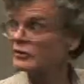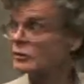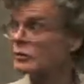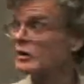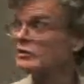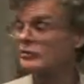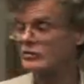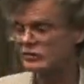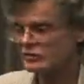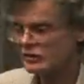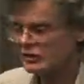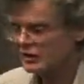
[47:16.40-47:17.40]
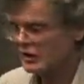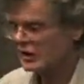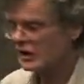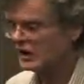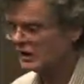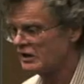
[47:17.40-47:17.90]
these equations is,
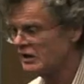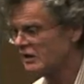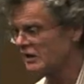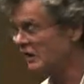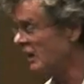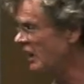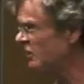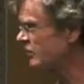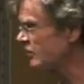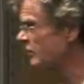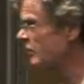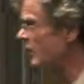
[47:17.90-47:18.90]
are in essence